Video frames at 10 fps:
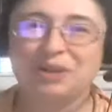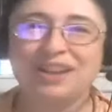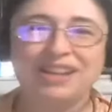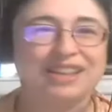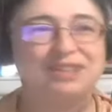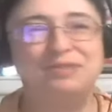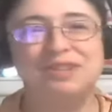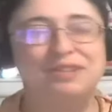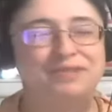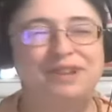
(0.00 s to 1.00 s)
I, I don't
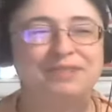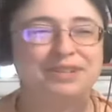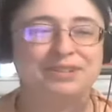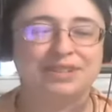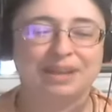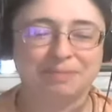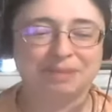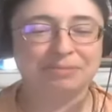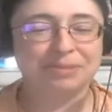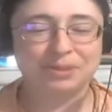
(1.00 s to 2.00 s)
need five hundred. I
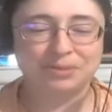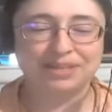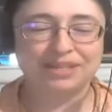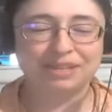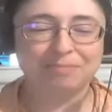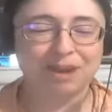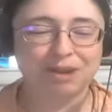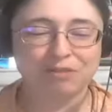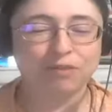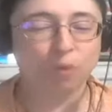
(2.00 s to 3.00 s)
probably only need
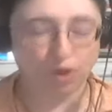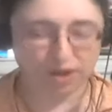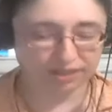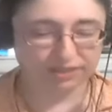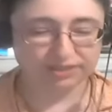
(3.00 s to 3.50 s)
about four.